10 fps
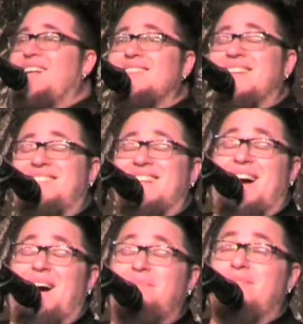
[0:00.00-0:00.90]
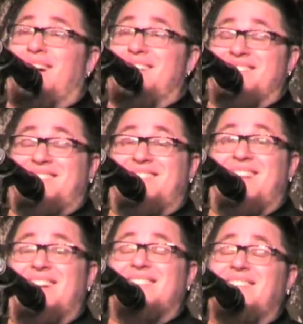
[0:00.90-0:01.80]
Listen, I'm not a
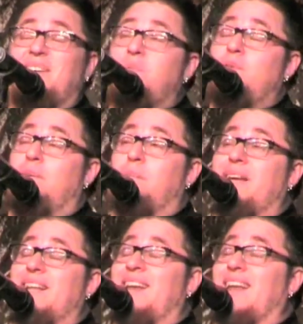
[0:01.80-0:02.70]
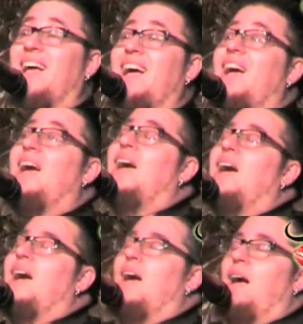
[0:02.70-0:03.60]
saint. It would have been
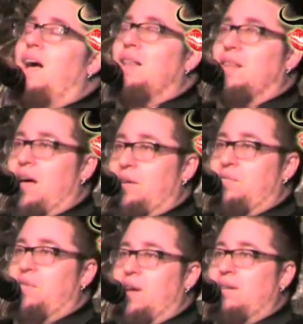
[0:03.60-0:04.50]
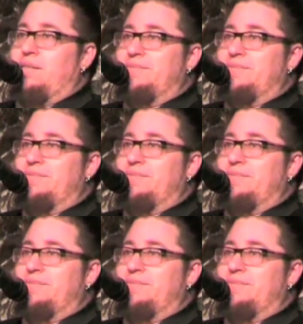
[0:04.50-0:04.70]
a lot of fun.